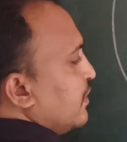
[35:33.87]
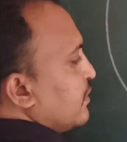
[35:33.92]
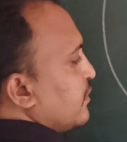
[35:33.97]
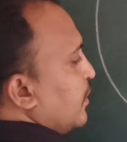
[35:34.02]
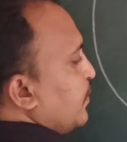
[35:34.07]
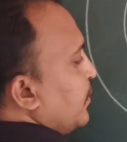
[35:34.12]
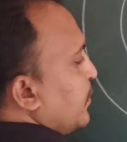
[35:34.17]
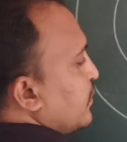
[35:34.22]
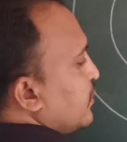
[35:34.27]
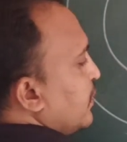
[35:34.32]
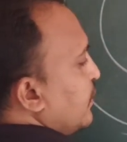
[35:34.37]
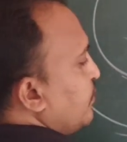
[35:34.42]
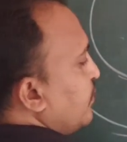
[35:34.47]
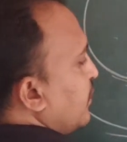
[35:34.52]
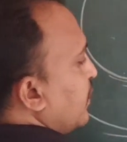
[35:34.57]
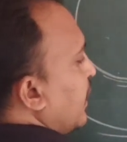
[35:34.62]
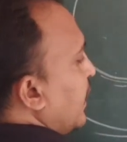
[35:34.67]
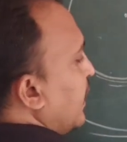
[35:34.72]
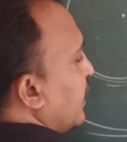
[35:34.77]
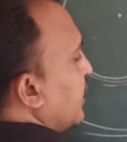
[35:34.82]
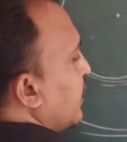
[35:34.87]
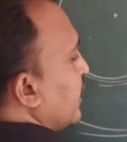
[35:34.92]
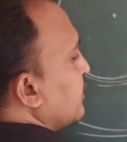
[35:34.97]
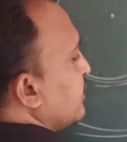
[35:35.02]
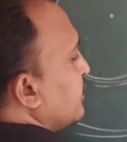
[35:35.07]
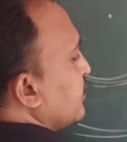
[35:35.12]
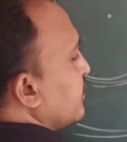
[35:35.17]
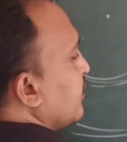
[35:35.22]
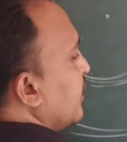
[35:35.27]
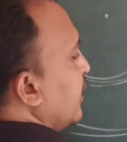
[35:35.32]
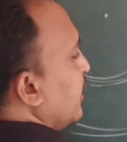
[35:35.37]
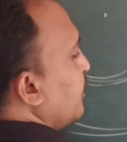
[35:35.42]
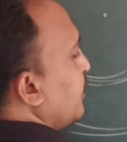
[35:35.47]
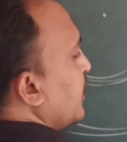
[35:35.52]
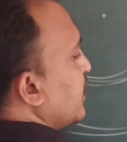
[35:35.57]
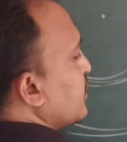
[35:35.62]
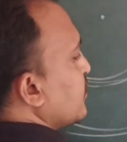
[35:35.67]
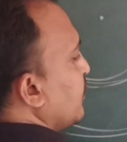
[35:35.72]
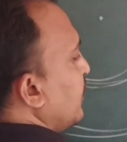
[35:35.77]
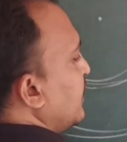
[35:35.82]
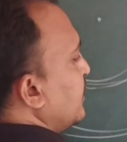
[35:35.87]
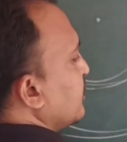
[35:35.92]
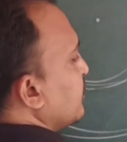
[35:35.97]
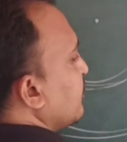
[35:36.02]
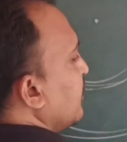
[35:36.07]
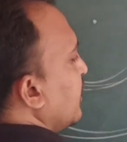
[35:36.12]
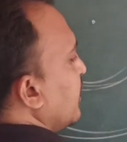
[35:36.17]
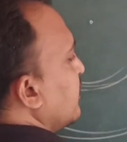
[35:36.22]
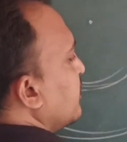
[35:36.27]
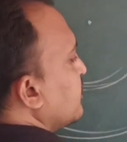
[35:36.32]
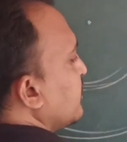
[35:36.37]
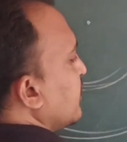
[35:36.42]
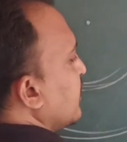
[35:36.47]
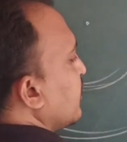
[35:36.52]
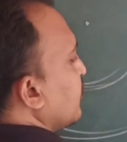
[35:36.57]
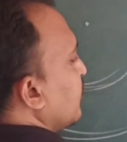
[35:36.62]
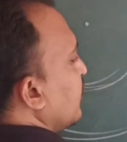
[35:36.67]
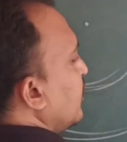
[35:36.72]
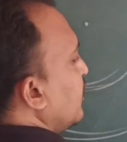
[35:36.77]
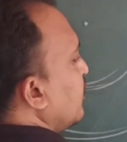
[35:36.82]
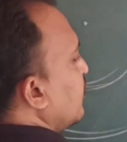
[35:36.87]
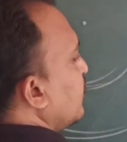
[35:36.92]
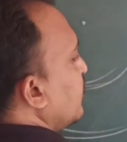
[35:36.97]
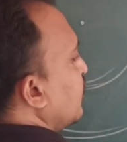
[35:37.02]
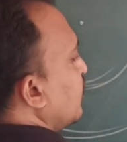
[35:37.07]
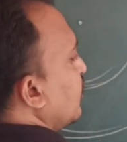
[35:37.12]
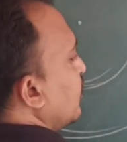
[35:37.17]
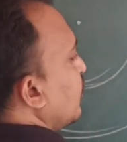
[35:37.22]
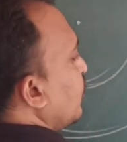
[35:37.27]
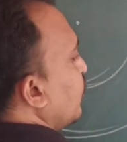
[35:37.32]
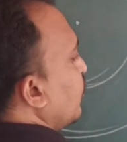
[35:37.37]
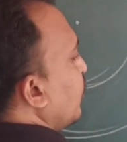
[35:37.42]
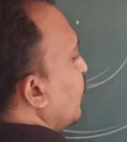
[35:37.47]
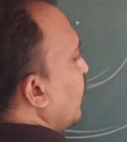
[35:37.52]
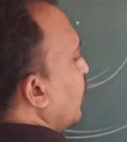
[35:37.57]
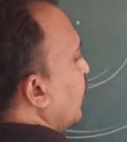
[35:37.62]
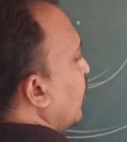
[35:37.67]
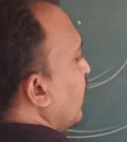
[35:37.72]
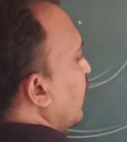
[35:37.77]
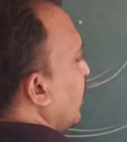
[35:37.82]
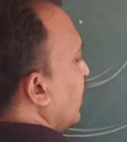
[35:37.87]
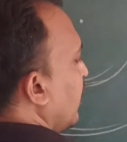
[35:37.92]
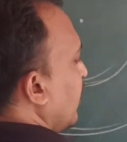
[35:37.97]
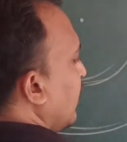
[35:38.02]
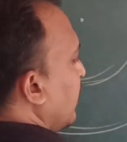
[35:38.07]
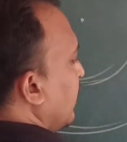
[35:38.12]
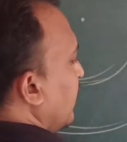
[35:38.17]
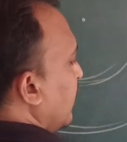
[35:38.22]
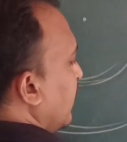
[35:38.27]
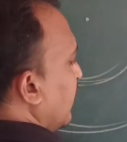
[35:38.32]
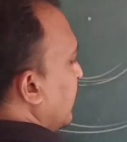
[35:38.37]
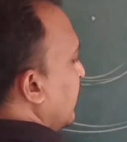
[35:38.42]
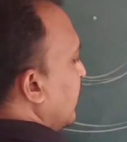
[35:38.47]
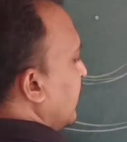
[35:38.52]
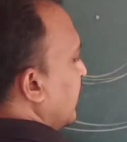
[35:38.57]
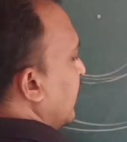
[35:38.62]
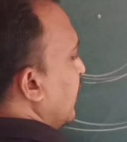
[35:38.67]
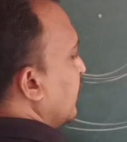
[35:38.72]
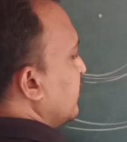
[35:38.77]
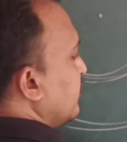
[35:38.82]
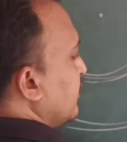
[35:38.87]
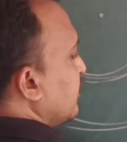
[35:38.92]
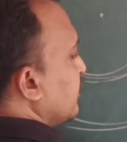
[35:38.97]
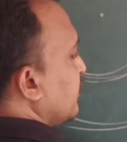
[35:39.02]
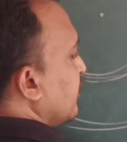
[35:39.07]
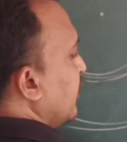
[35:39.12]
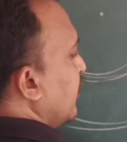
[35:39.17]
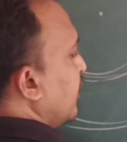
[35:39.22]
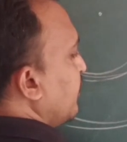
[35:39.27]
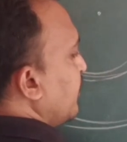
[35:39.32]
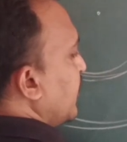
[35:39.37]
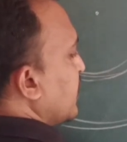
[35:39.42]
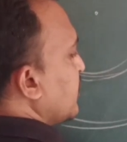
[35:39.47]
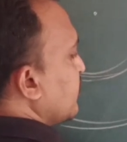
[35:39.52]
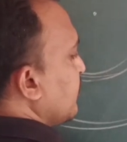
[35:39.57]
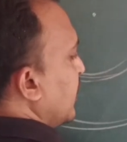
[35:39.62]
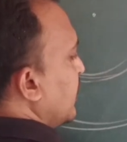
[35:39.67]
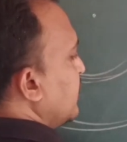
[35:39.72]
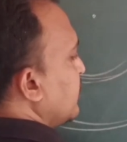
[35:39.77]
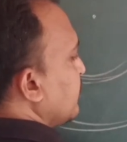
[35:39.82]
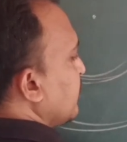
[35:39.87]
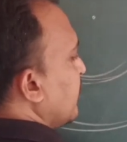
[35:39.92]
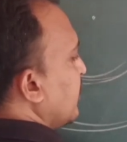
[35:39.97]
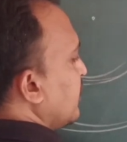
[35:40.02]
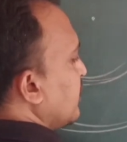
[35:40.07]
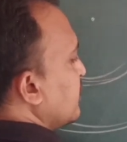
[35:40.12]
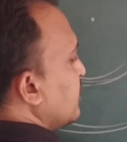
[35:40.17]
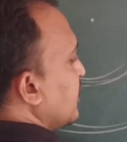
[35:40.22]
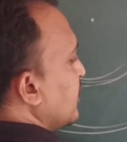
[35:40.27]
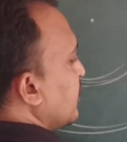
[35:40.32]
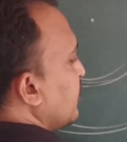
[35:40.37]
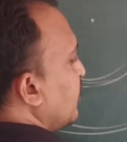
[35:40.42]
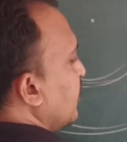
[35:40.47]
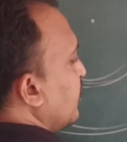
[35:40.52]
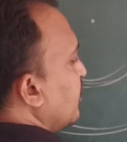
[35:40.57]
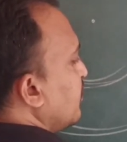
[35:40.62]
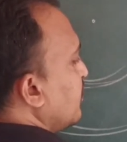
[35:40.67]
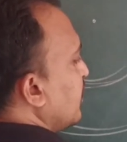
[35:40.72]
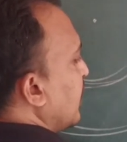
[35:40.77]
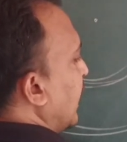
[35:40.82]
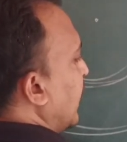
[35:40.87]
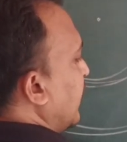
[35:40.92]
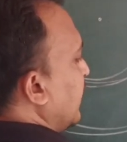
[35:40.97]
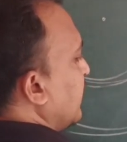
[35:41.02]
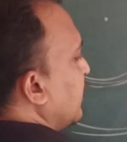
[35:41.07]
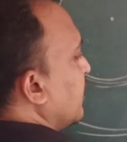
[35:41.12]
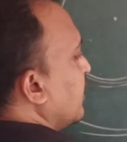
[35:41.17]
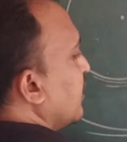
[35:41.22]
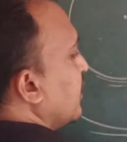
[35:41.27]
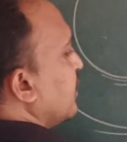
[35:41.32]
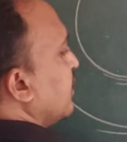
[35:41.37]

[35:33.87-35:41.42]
suppose if you take x square plus y square is equal to 4, x square plus y square is equal to 9.